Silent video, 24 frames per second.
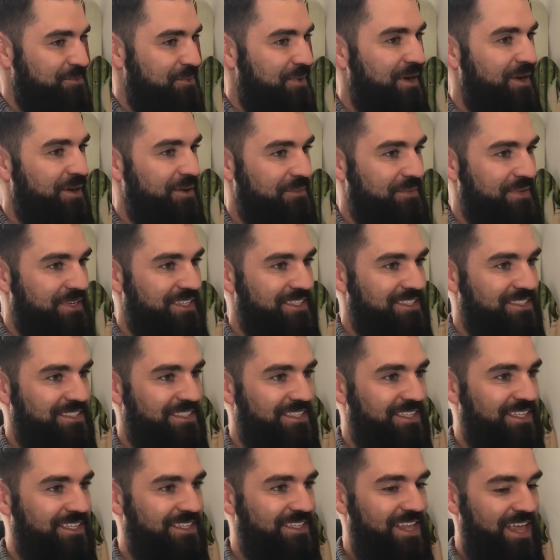as well,
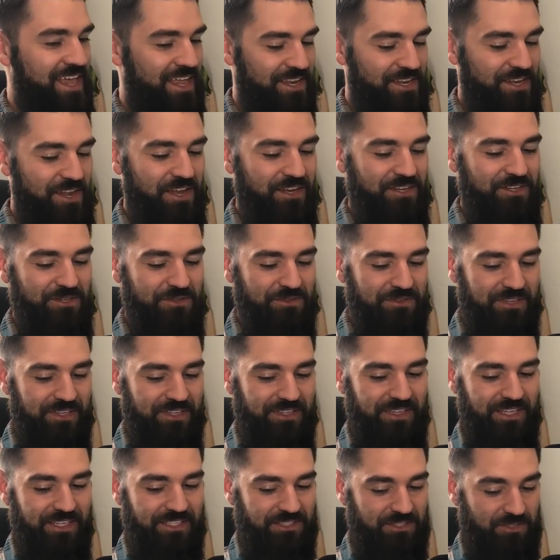because mm-hmm. I, I do
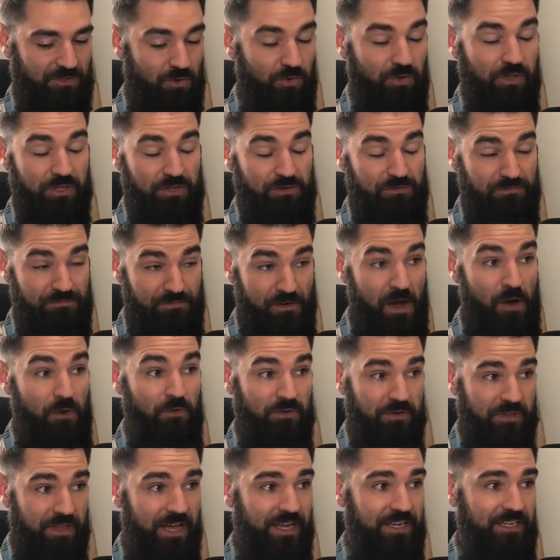think that's cool that you
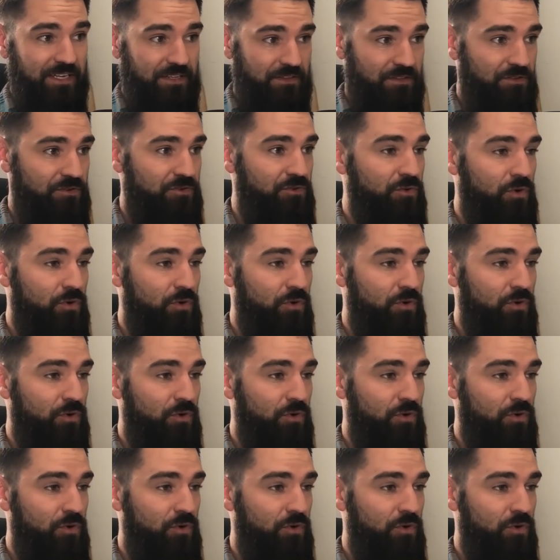found that yeah.